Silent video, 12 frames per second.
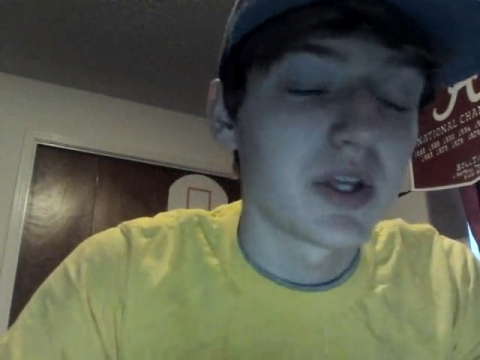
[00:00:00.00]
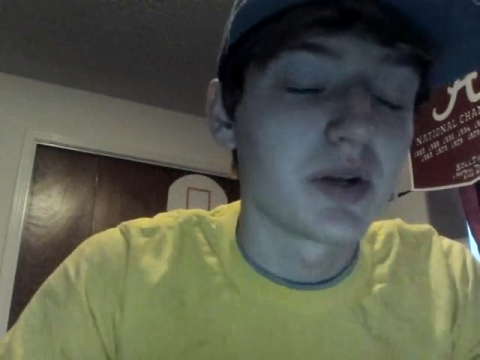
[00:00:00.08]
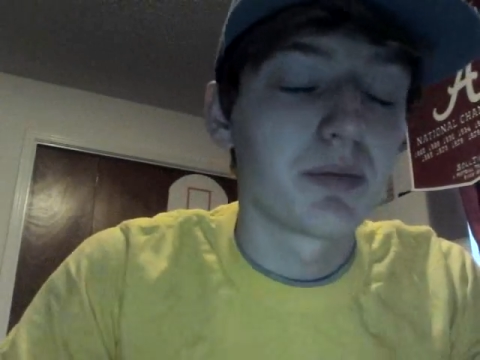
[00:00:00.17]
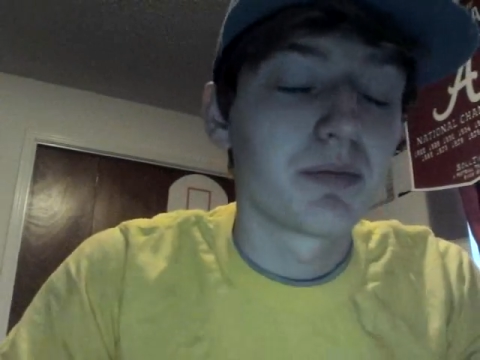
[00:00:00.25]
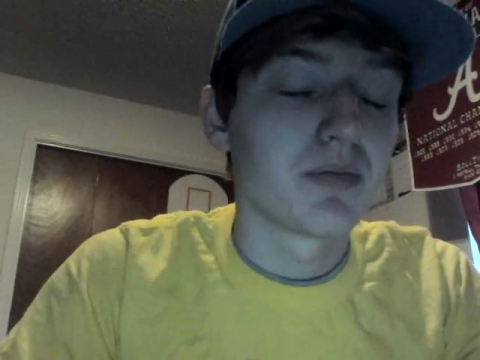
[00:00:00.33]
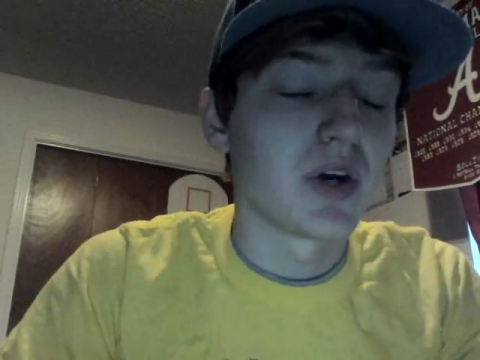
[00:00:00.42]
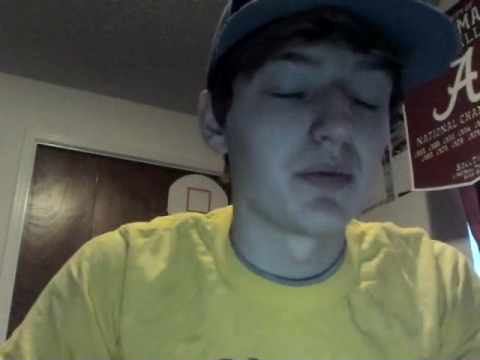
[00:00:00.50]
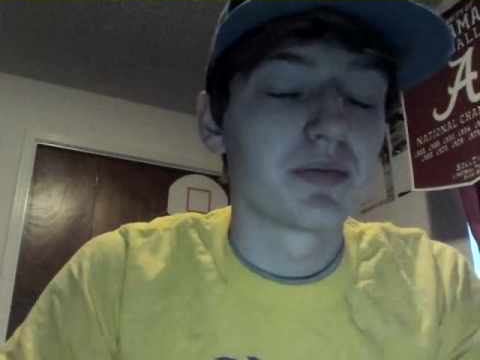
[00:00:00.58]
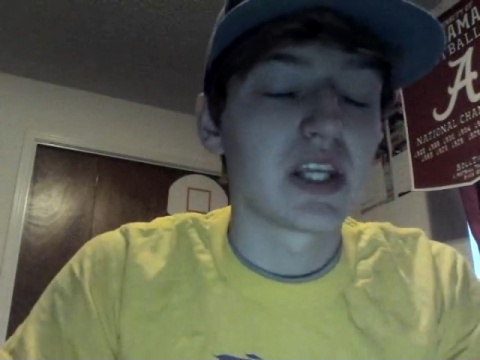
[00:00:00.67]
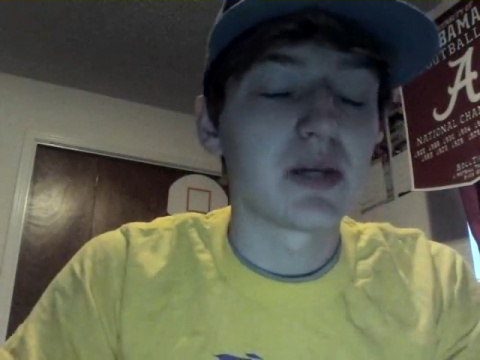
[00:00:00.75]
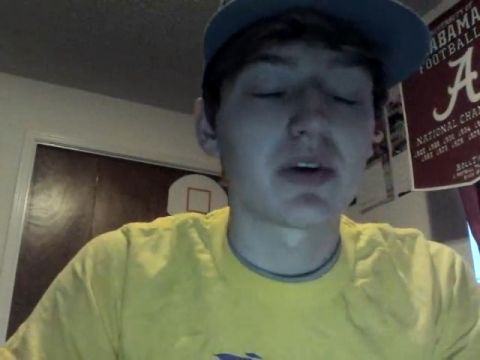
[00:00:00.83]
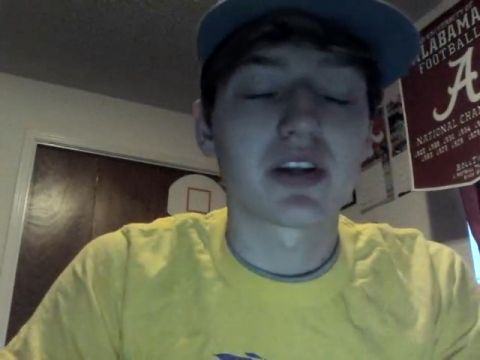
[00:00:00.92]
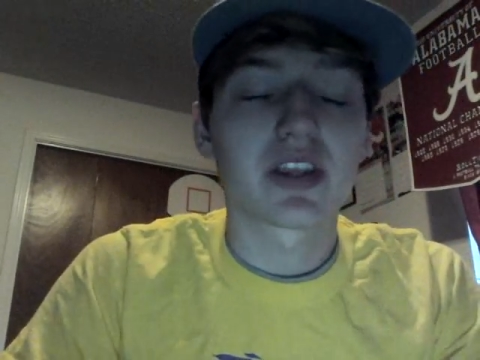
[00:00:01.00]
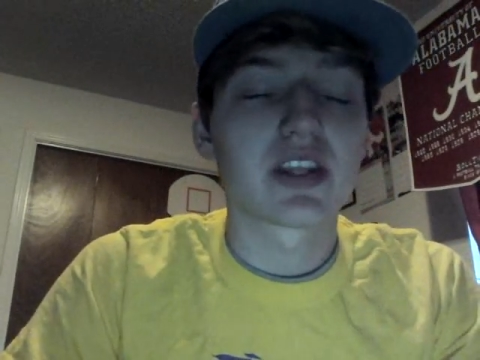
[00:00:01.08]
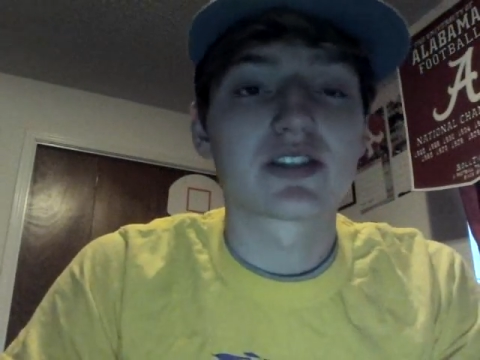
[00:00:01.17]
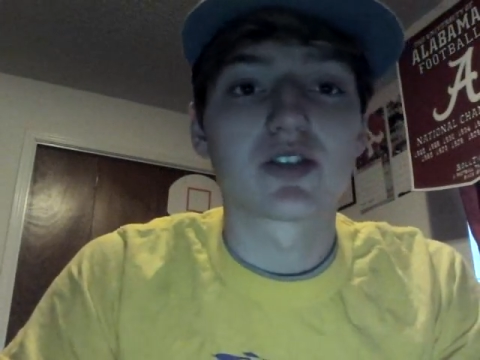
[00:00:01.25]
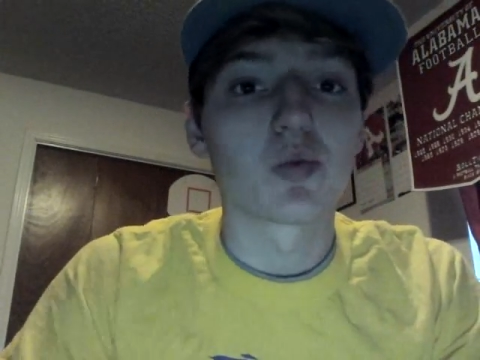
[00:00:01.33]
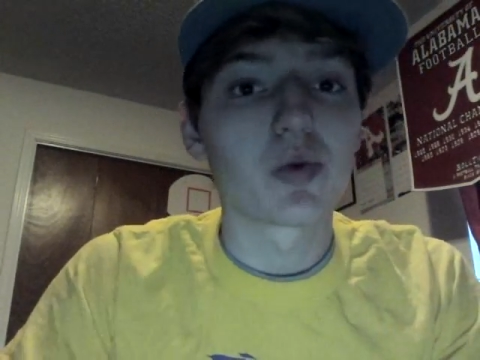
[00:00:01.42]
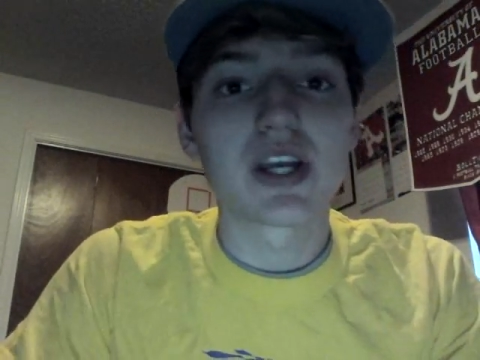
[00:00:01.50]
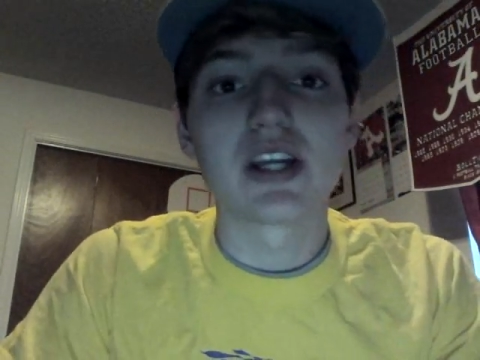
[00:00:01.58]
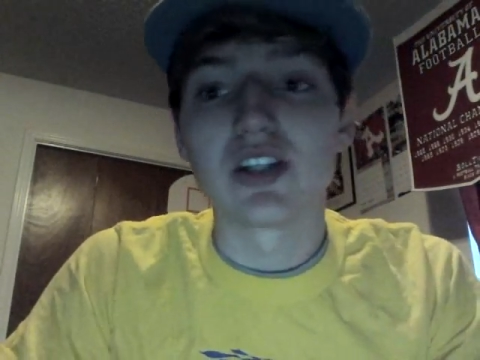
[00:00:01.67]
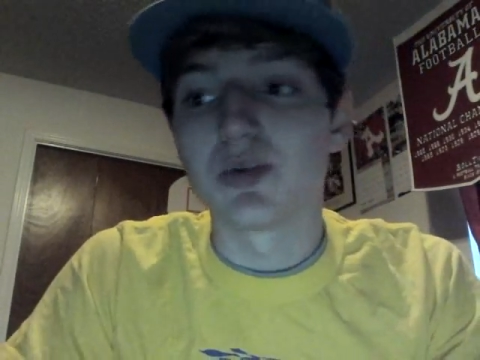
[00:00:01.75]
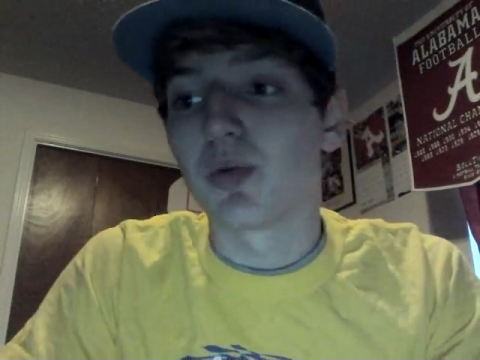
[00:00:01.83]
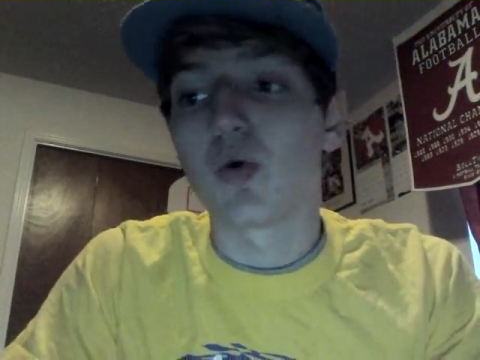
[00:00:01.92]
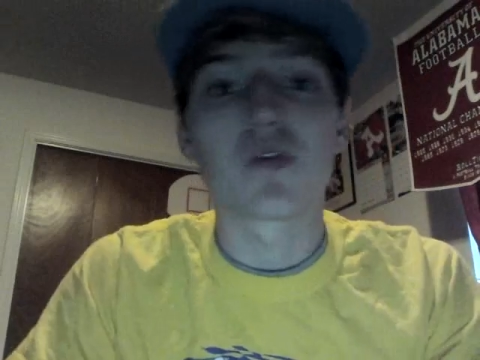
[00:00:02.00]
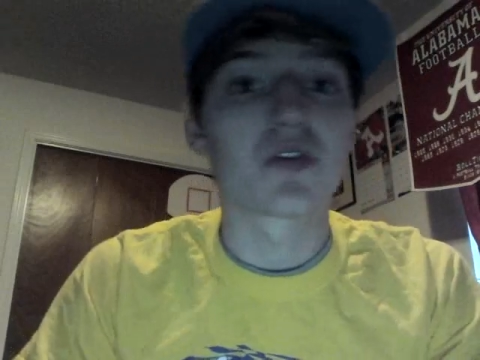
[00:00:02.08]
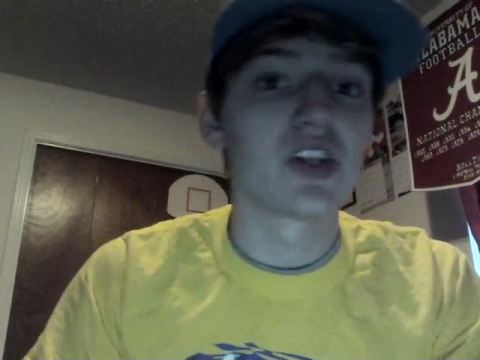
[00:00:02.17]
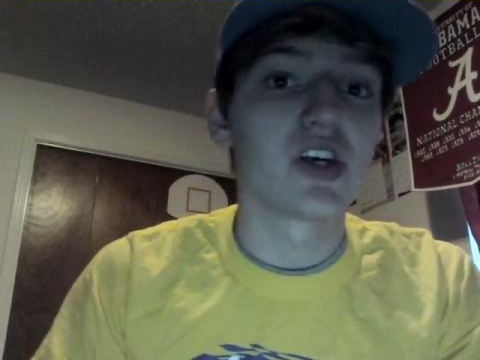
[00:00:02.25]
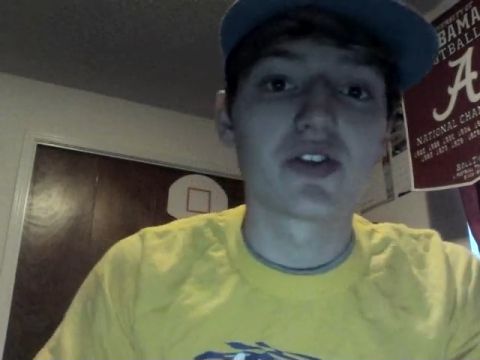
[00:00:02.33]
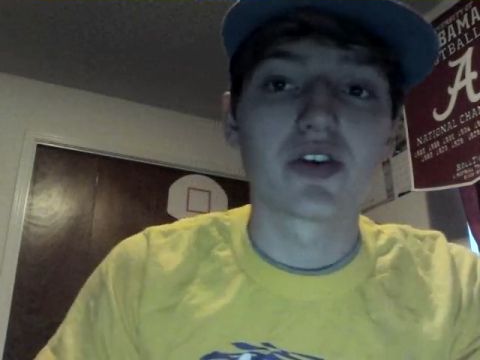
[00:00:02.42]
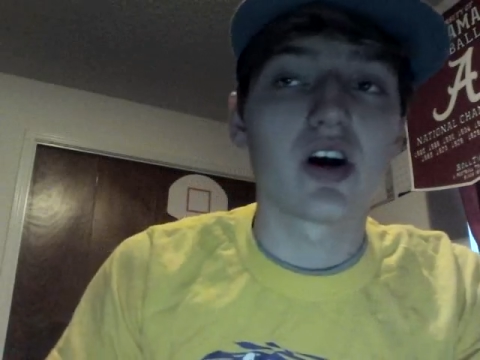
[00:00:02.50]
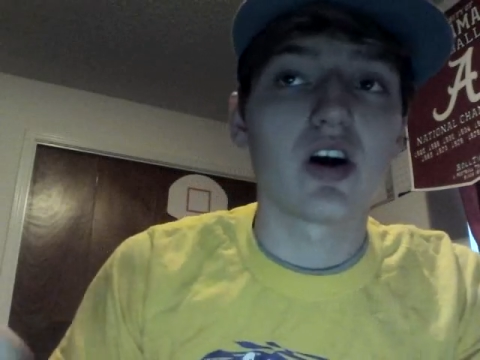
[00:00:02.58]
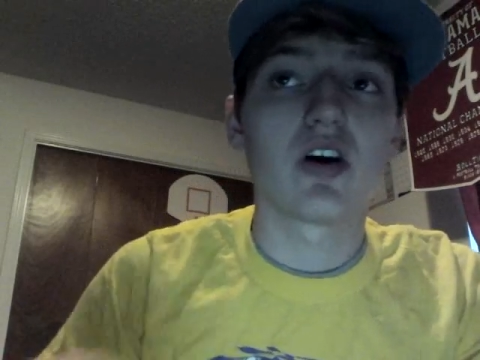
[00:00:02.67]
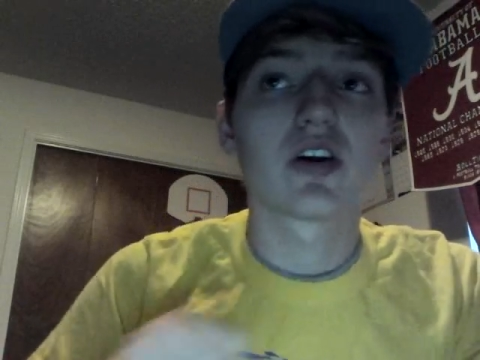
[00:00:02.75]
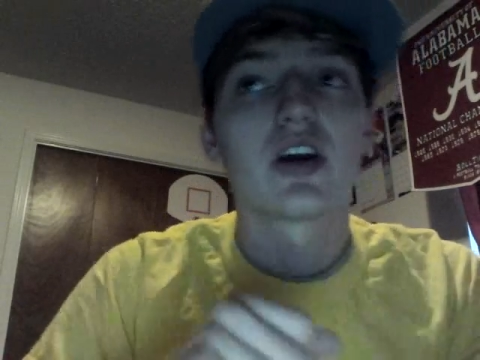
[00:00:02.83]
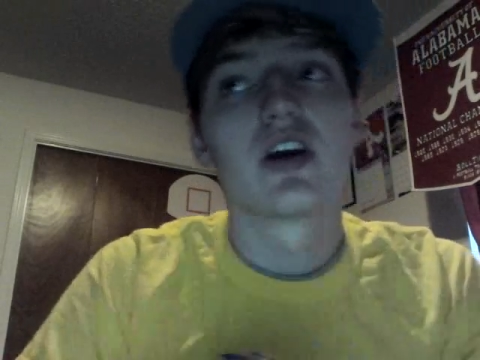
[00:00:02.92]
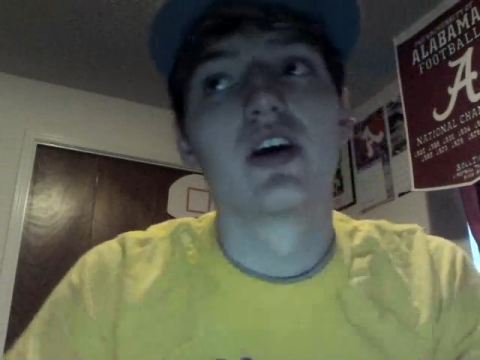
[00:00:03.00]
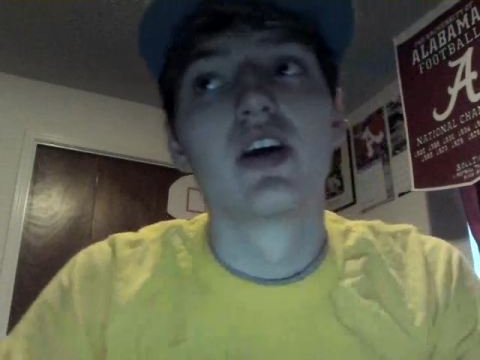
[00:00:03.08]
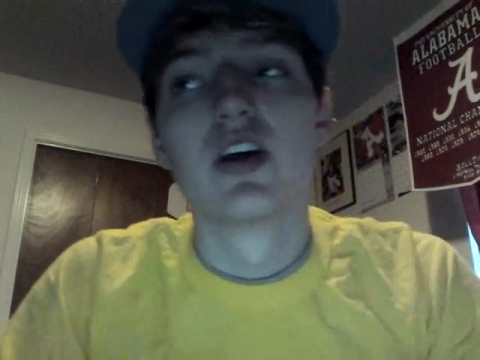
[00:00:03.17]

I mean a, a team like this to win, you pull for the underdog.